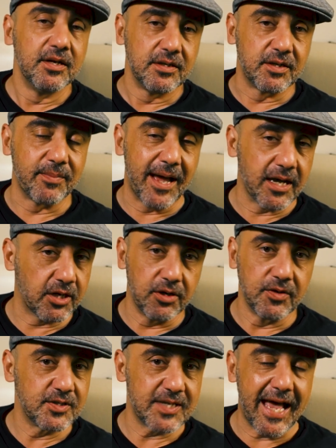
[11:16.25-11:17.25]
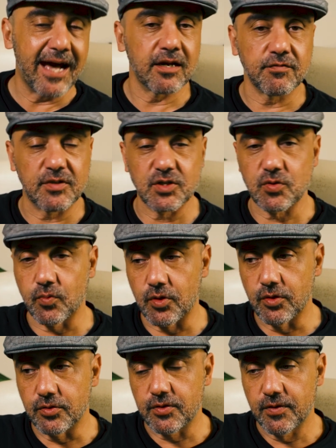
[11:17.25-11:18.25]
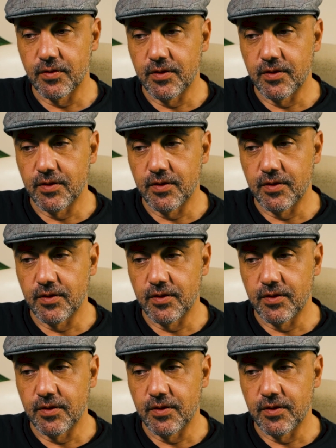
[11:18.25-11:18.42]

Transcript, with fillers: tobacco is out of this world.